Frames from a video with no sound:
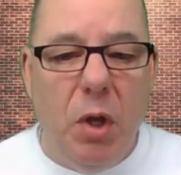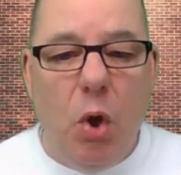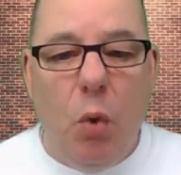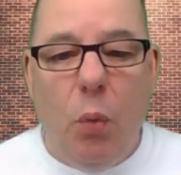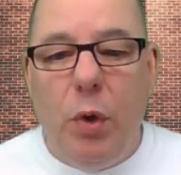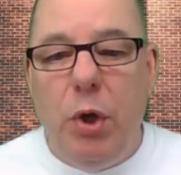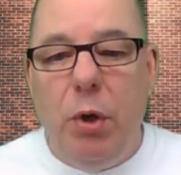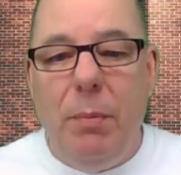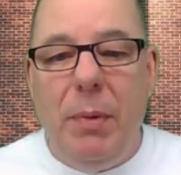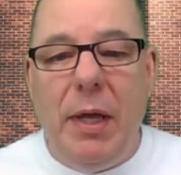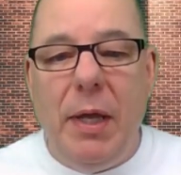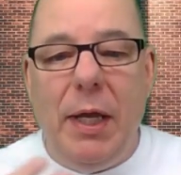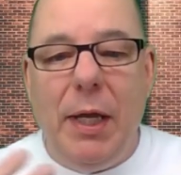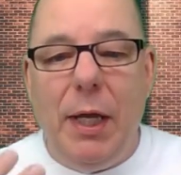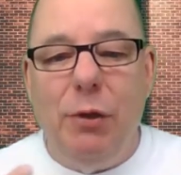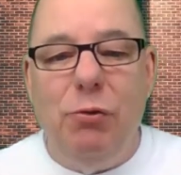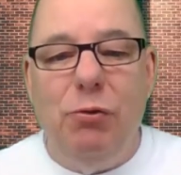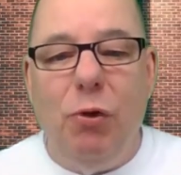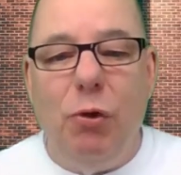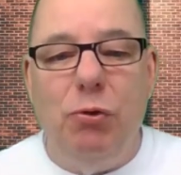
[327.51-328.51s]
When you're meeting
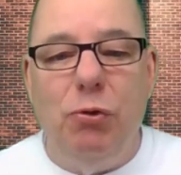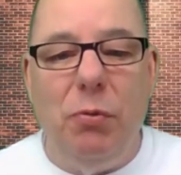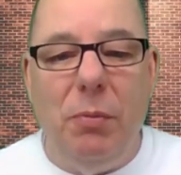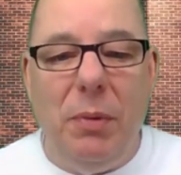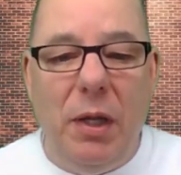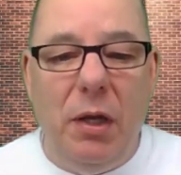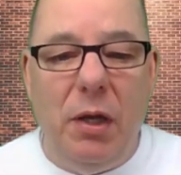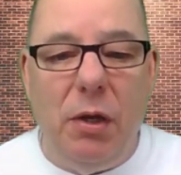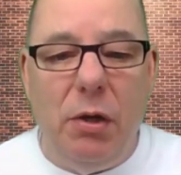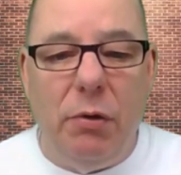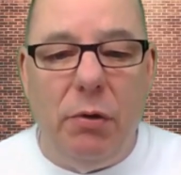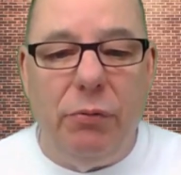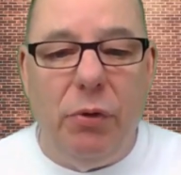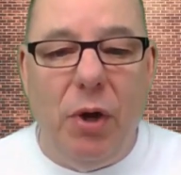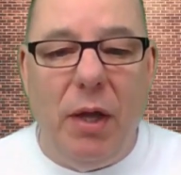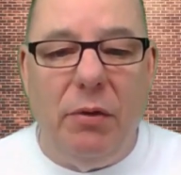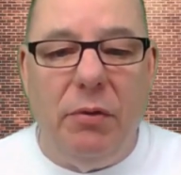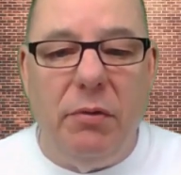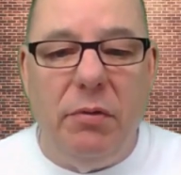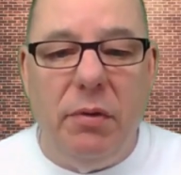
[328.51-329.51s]
on social media, you're
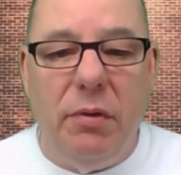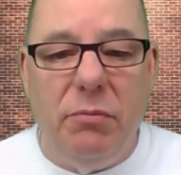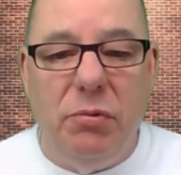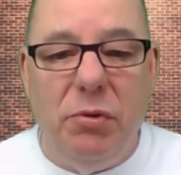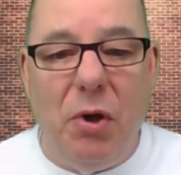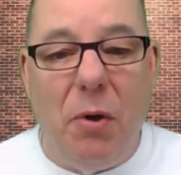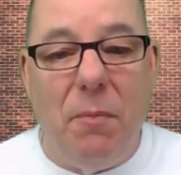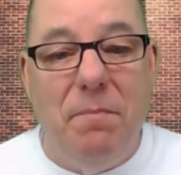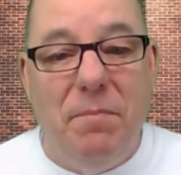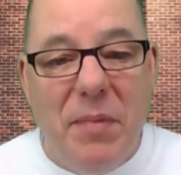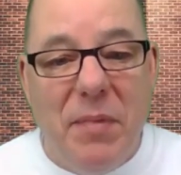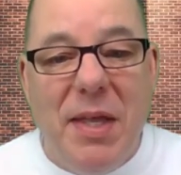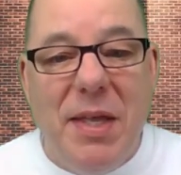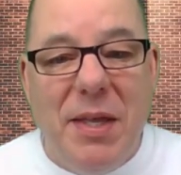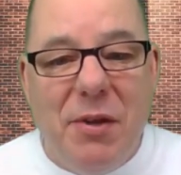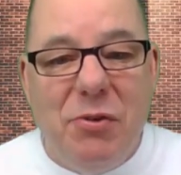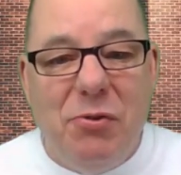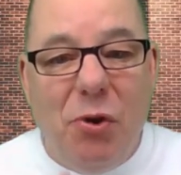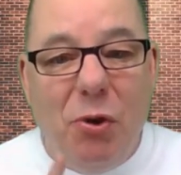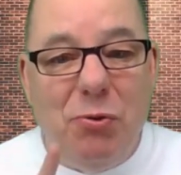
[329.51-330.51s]
friends. So
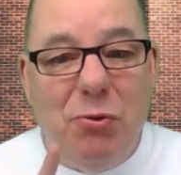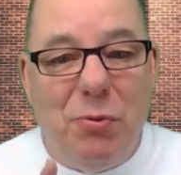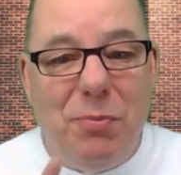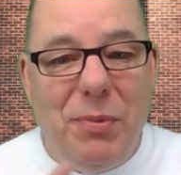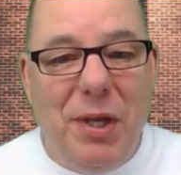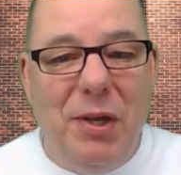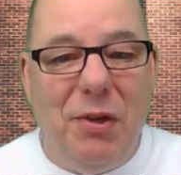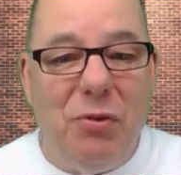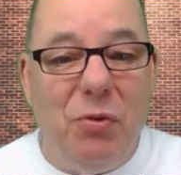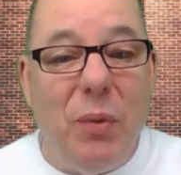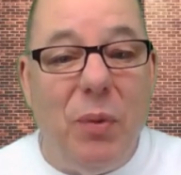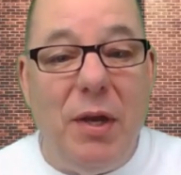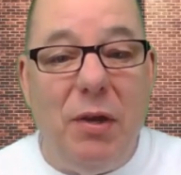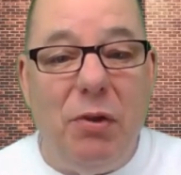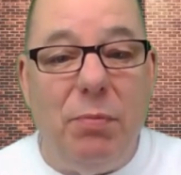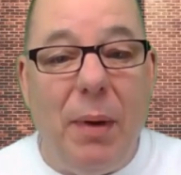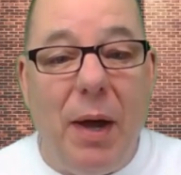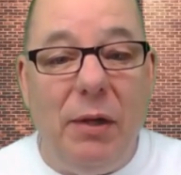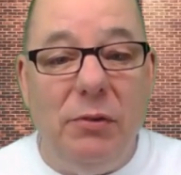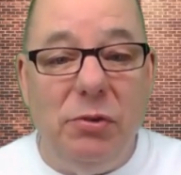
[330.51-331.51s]
social media is a way to
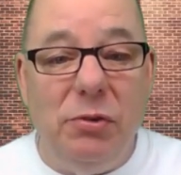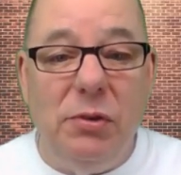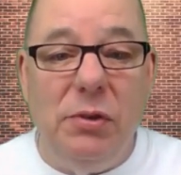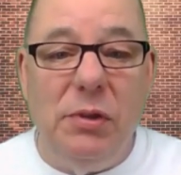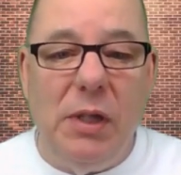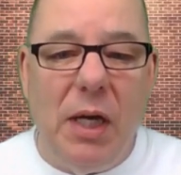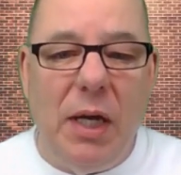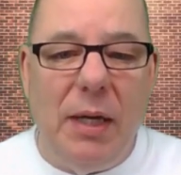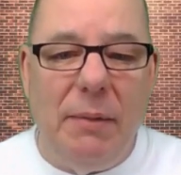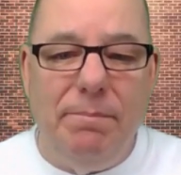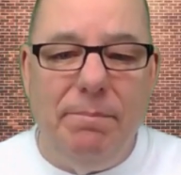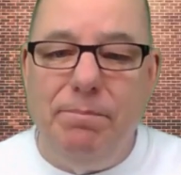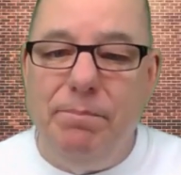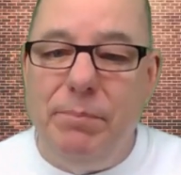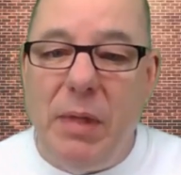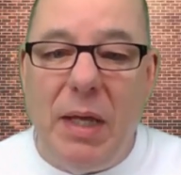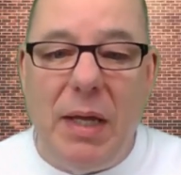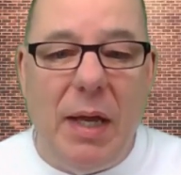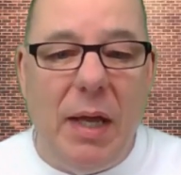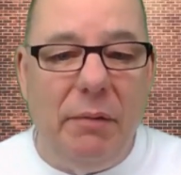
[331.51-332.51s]
sponsor.
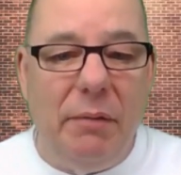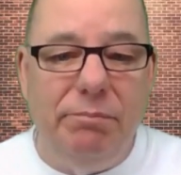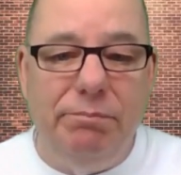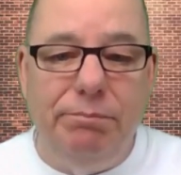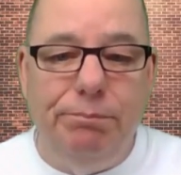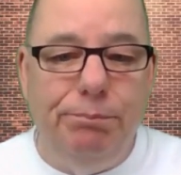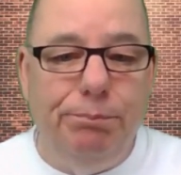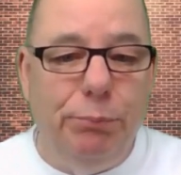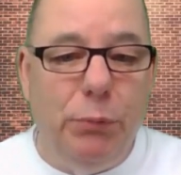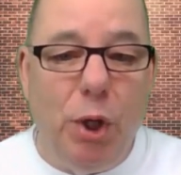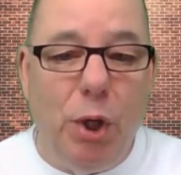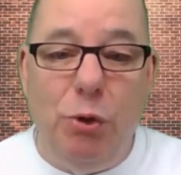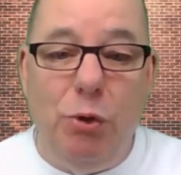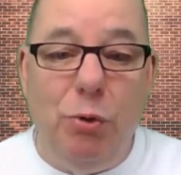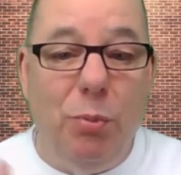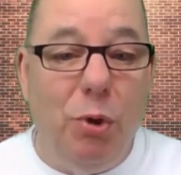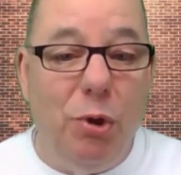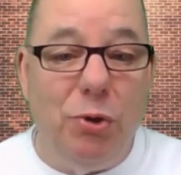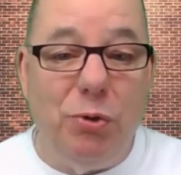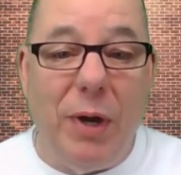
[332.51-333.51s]
Then I've going to do
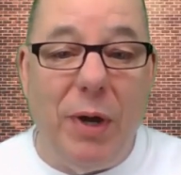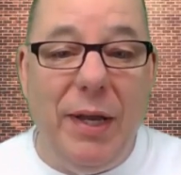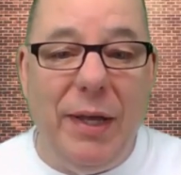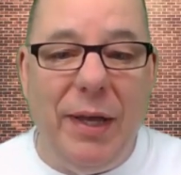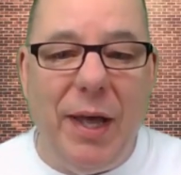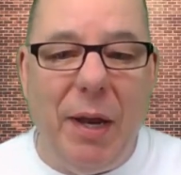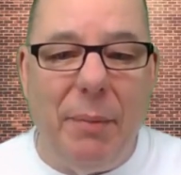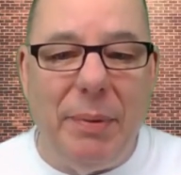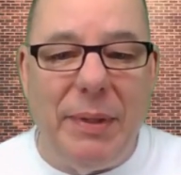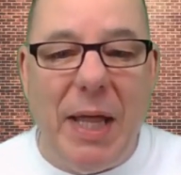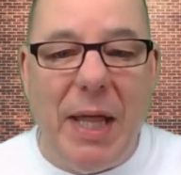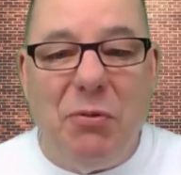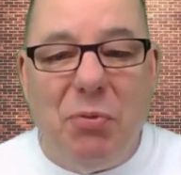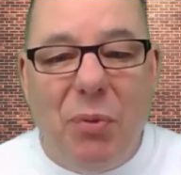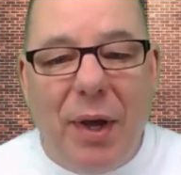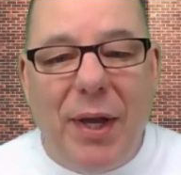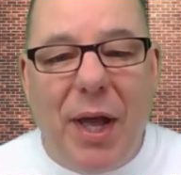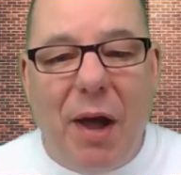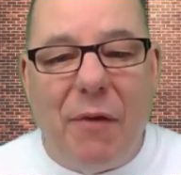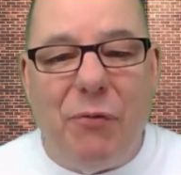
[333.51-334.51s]
more training on it, but that's what
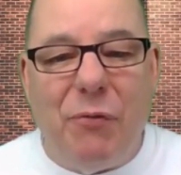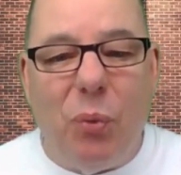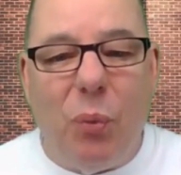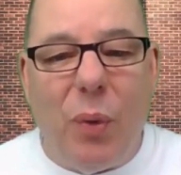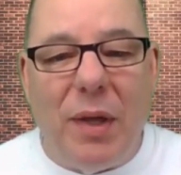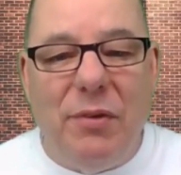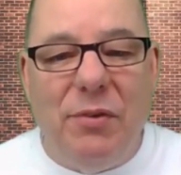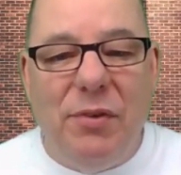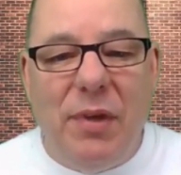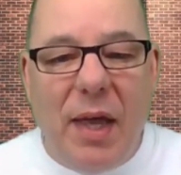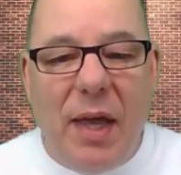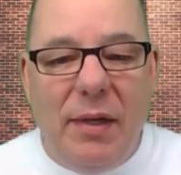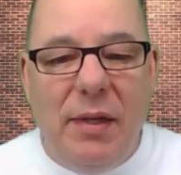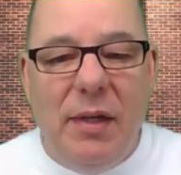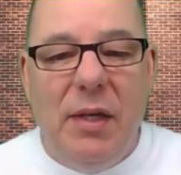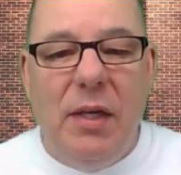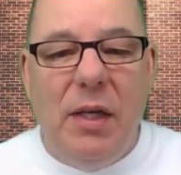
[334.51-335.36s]
I got for Wednesday.